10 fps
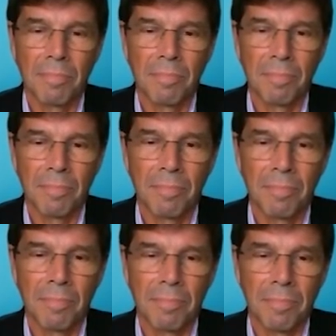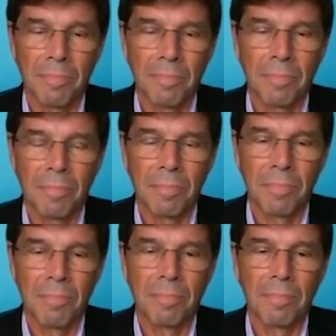
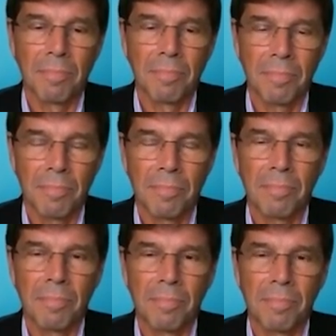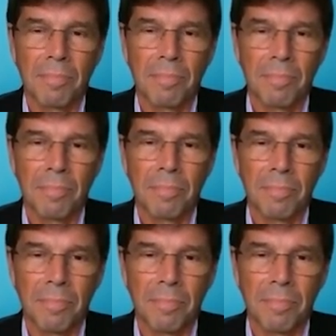(silent)